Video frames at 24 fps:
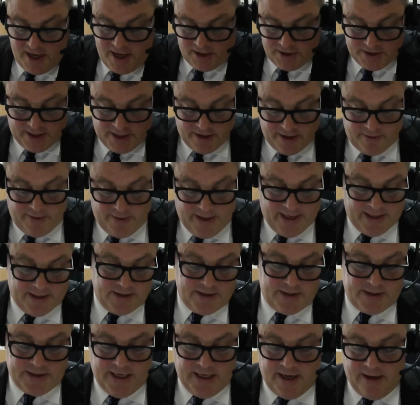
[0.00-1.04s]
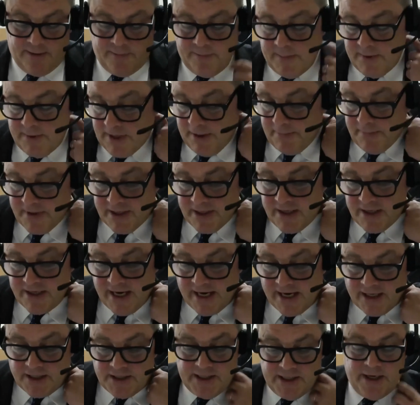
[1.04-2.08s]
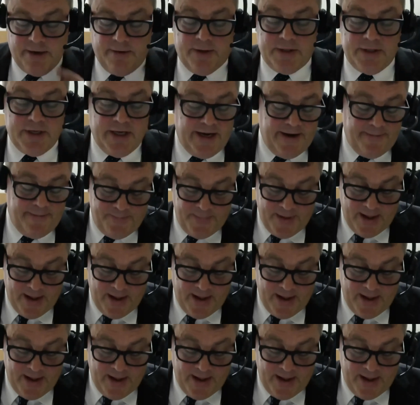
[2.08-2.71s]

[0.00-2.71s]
So it's something to take seriously.